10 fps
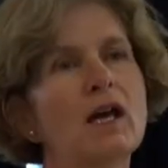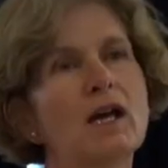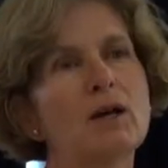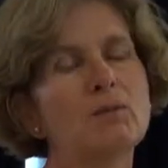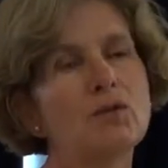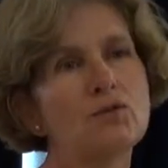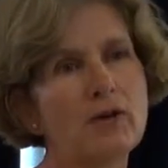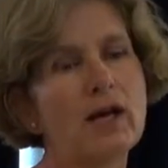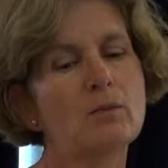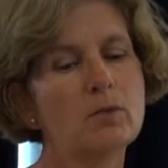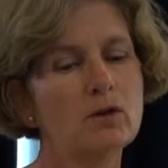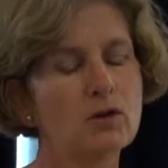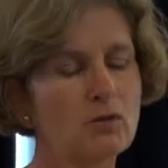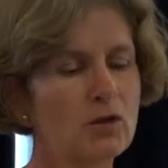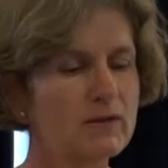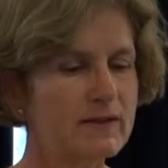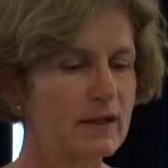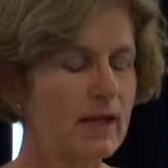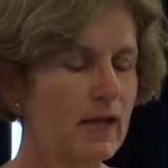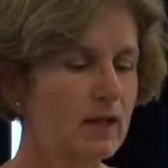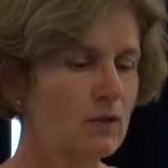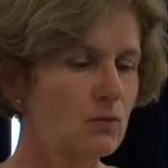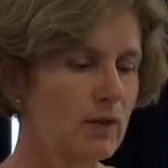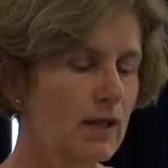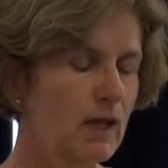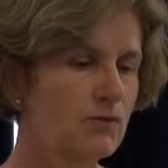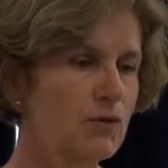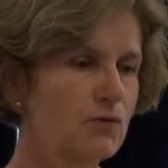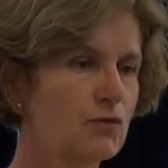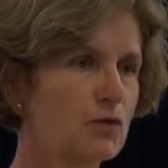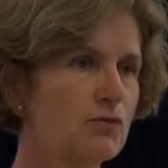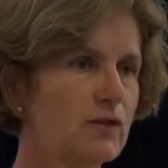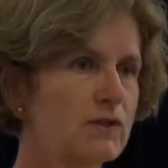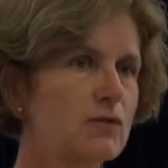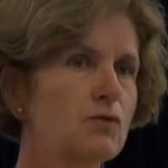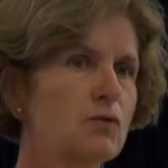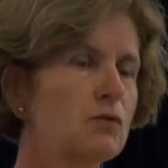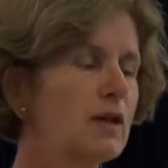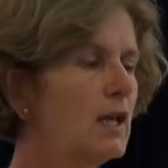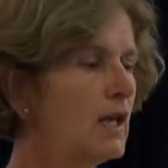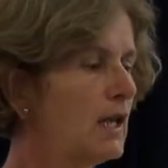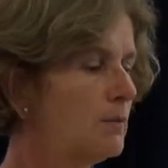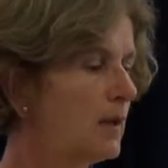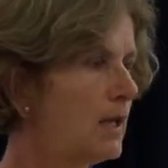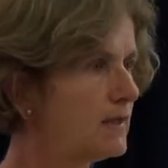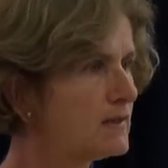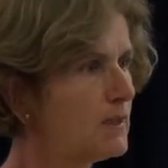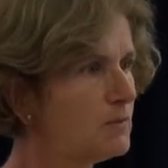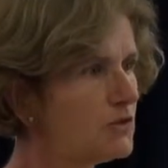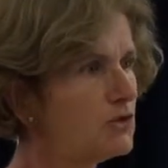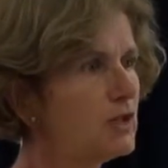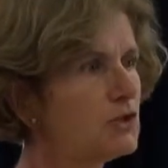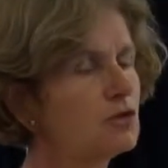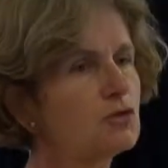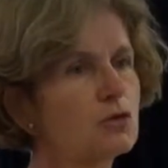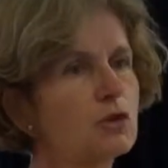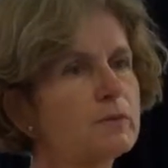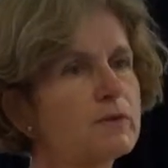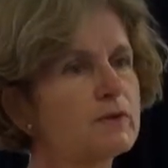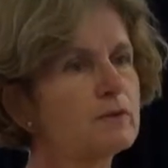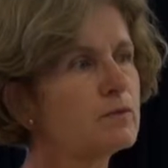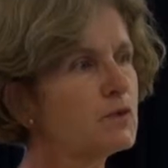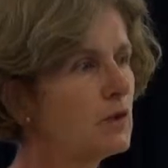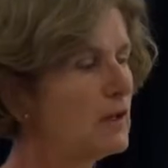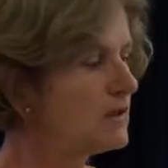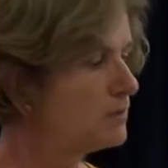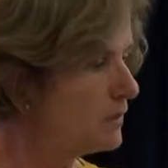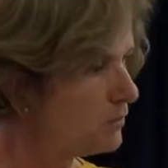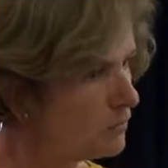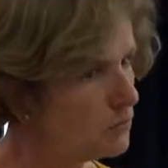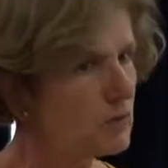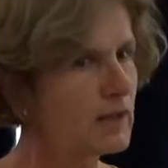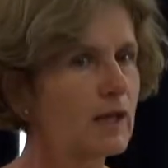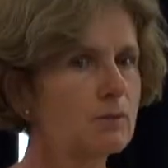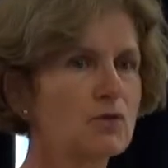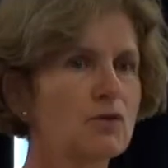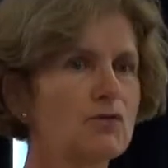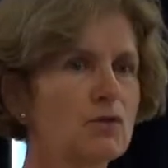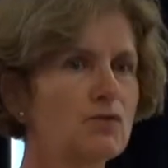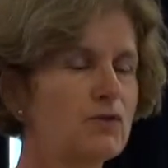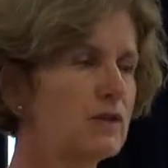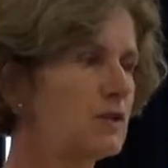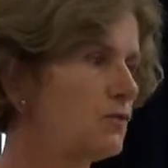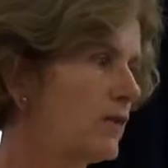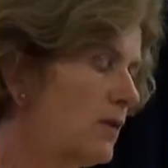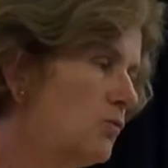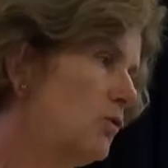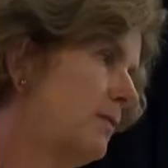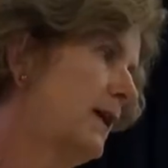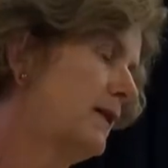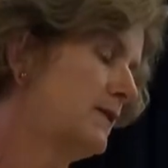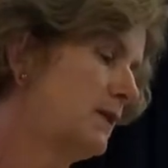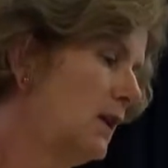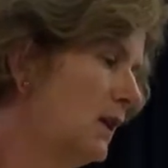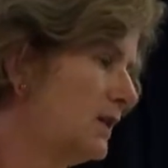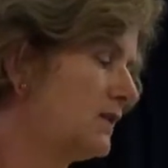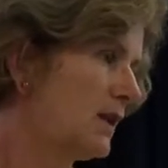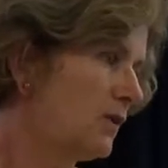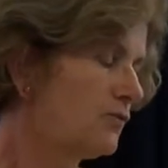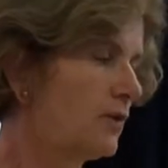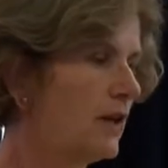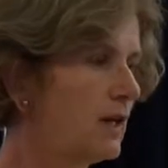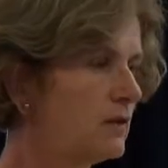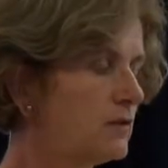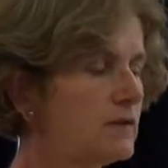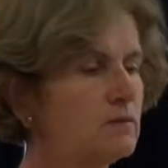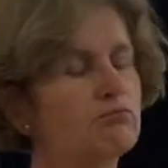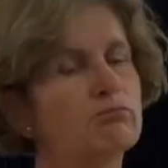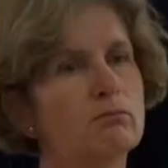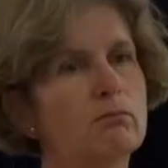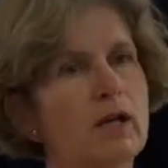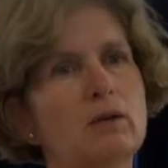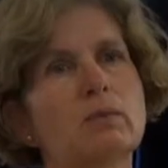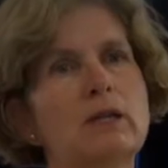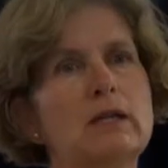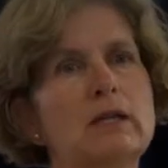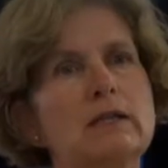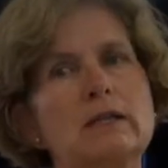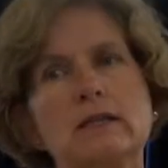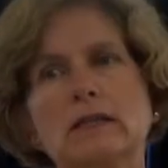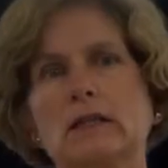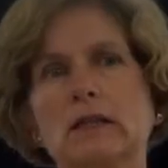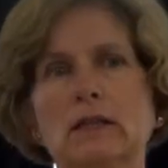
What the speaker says: The farmer who owns the land that we have the food festival, he plants demonstration crops. So as people are walking up to the food festival, they walk past sunflowers, mung beans,